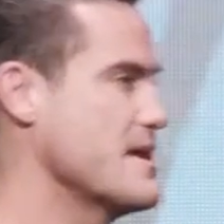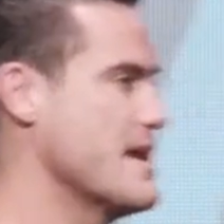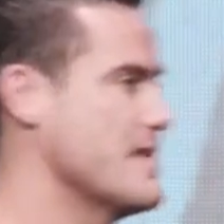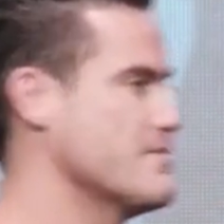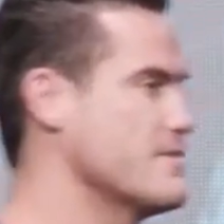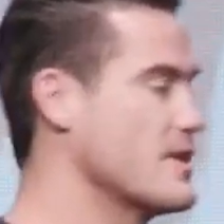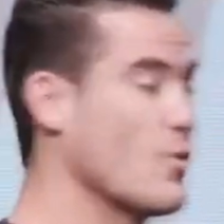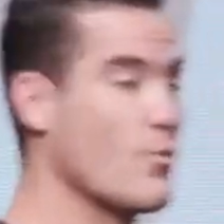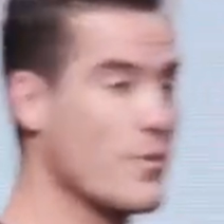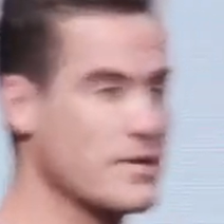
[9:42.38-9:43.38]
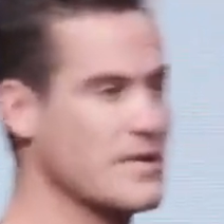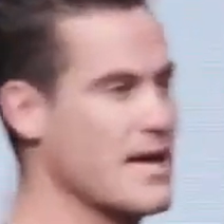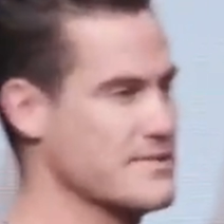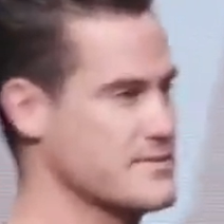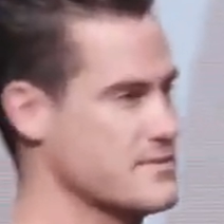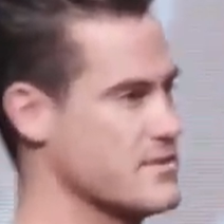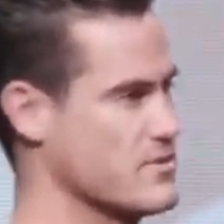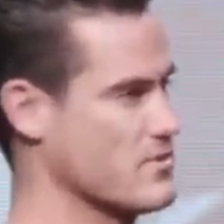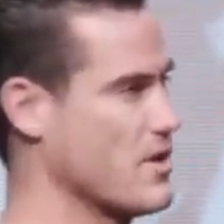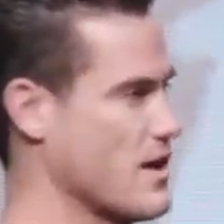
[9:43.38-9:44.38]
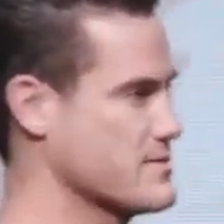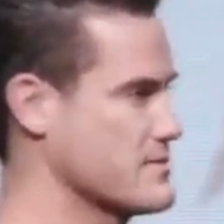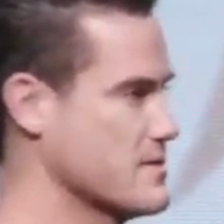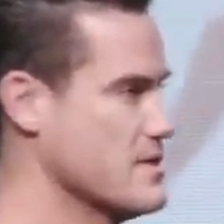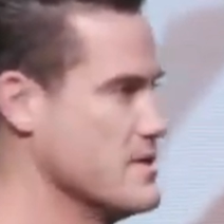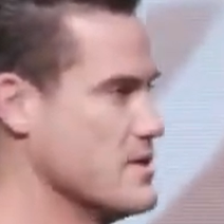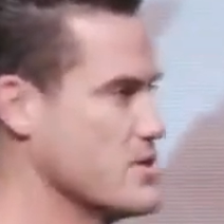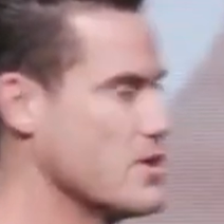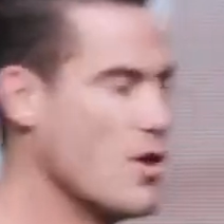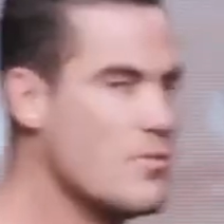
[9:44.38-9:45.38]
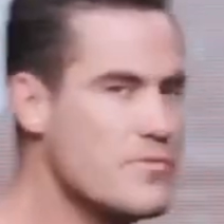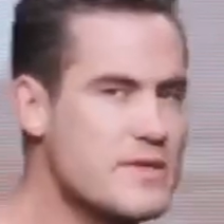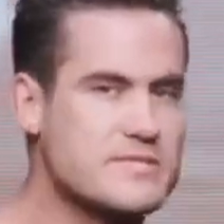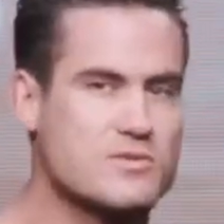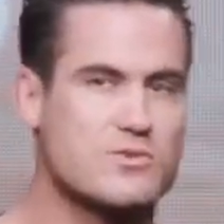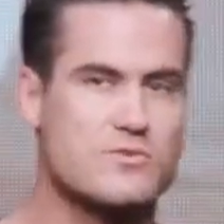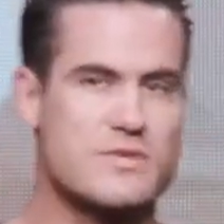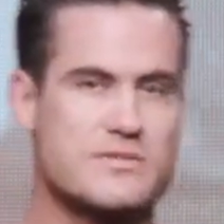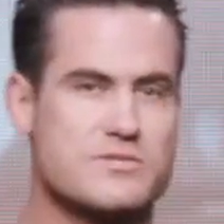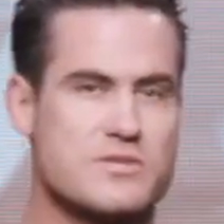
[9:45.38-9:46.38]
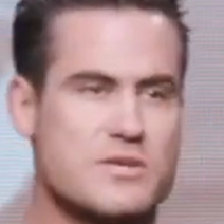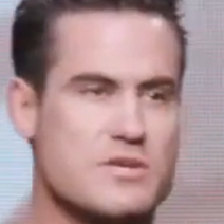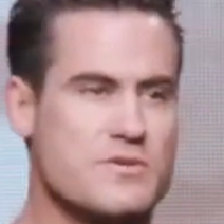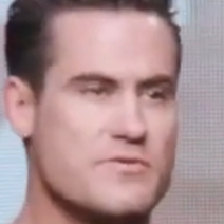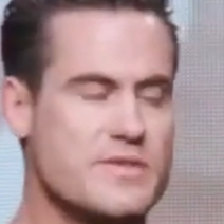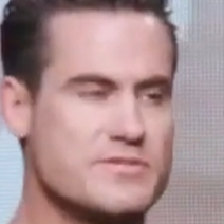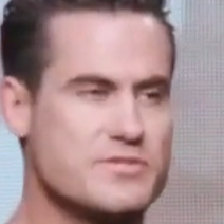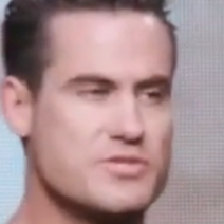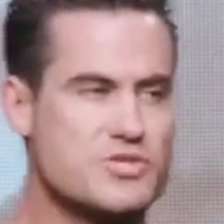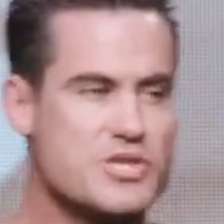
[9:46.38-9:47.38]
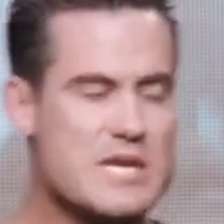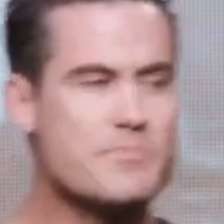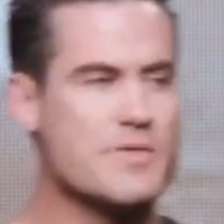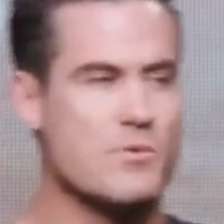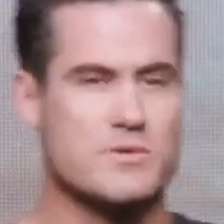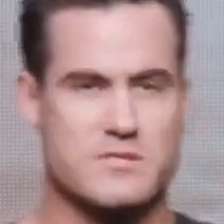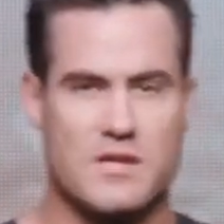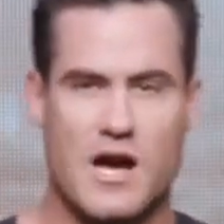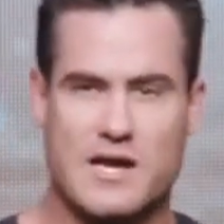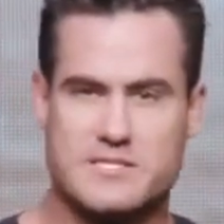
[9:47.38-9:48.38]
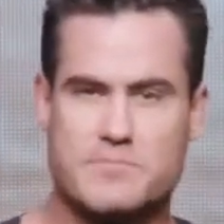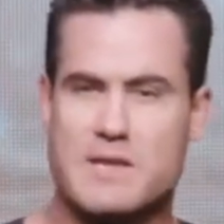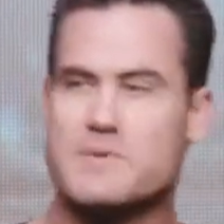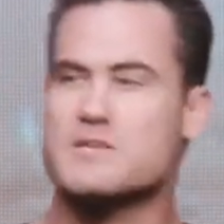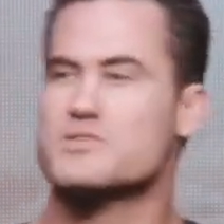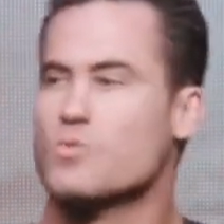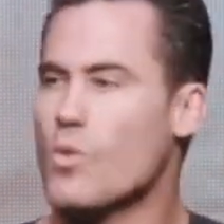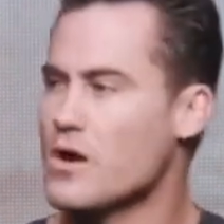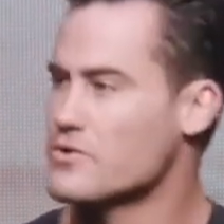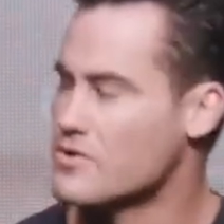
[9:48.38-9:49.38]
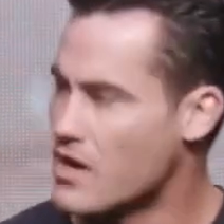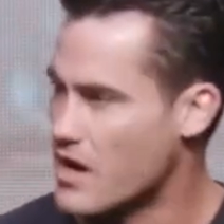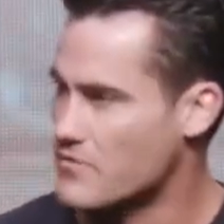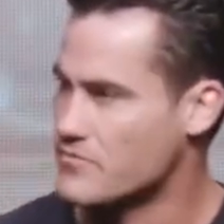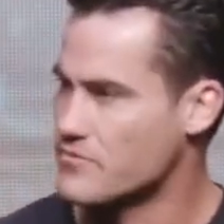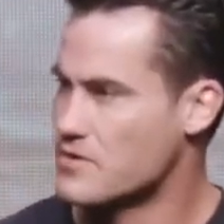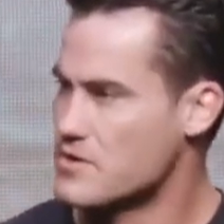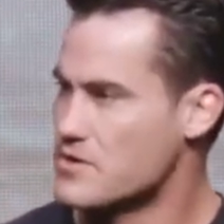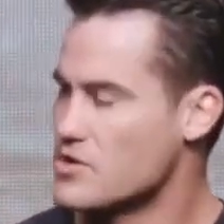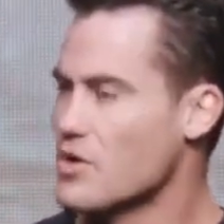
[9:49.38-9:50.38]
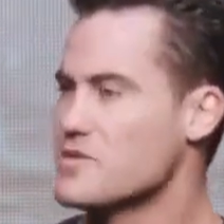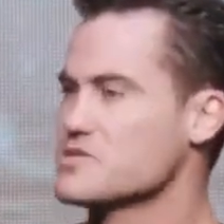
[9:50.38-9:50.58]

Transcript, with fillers: and they don't realize that they're lost. You know, this, this, this sheep that was lost, maybe it just wandered off. You know, this